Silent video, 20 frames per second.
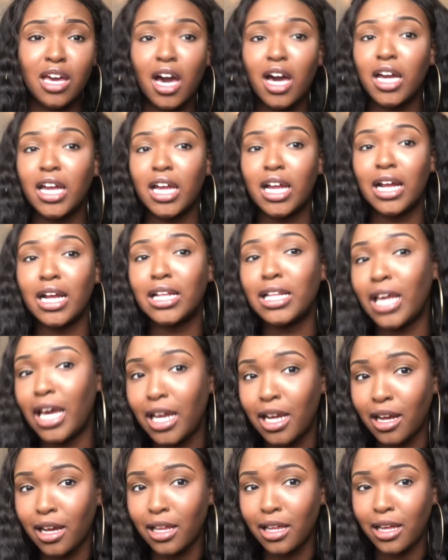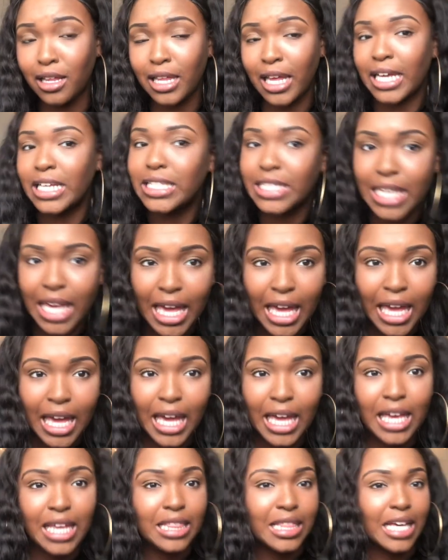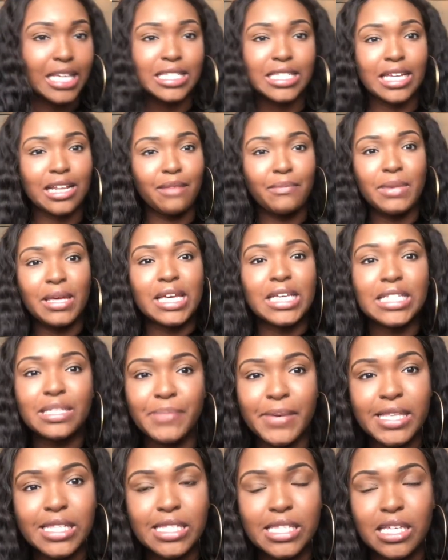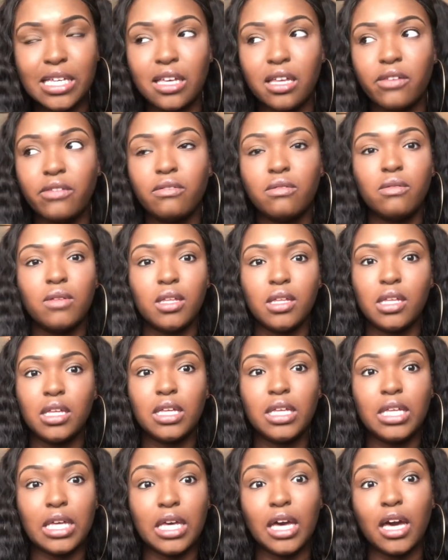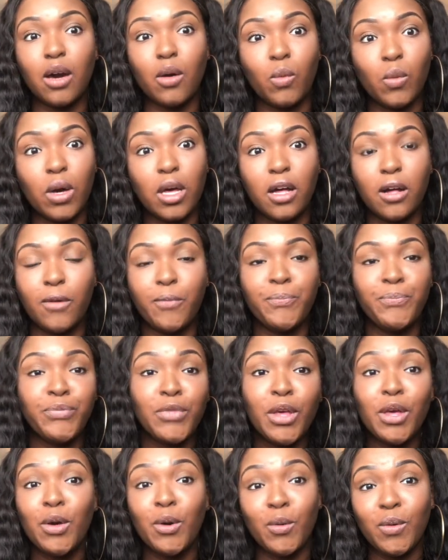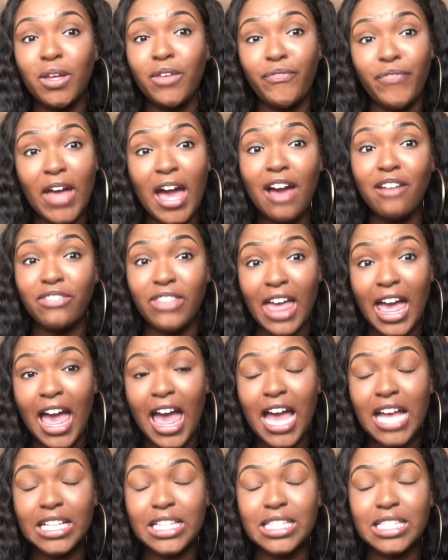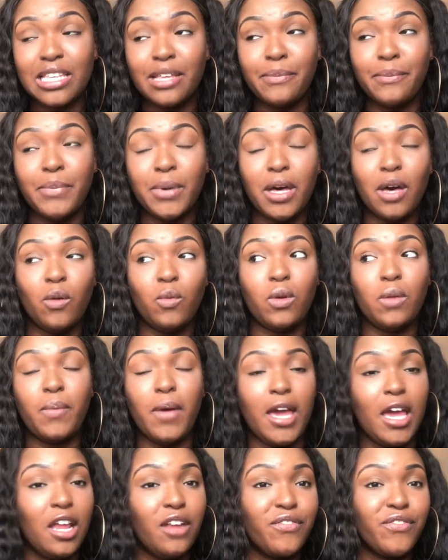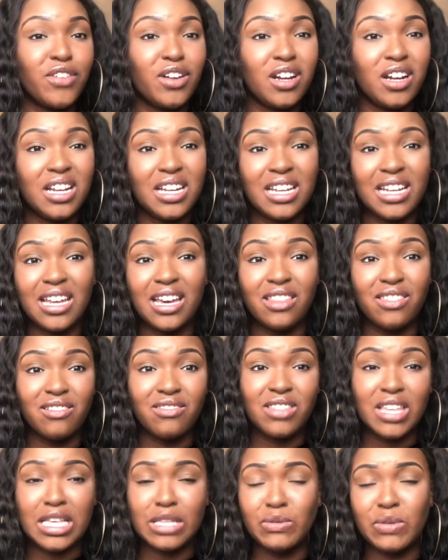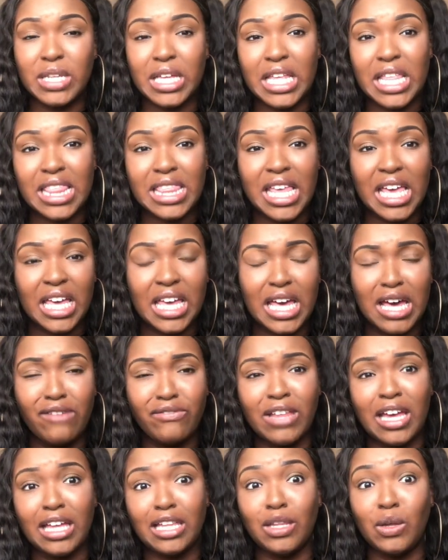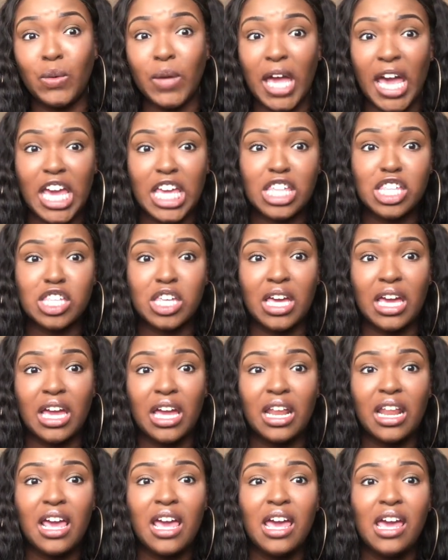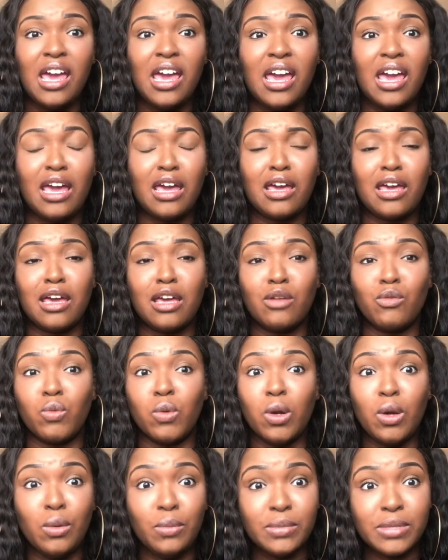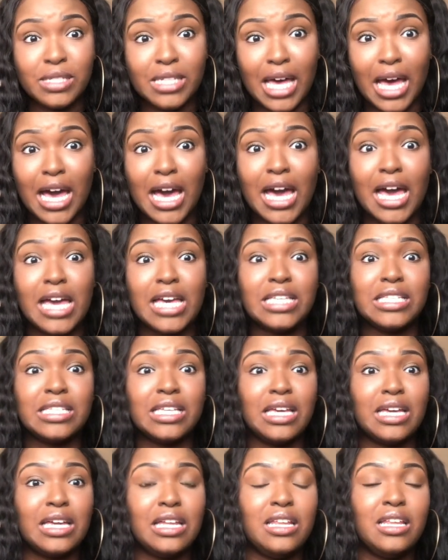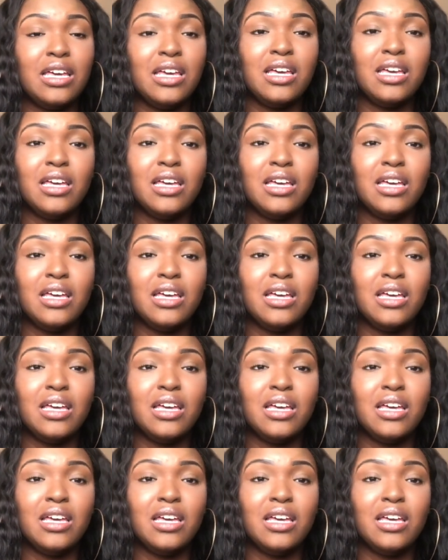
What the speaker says: y'all hearing that, y'all are like, Tay, that's gonna be expensive. Yeah, well, we found that, but we paid for it and other things we didn't think of, like location and room size and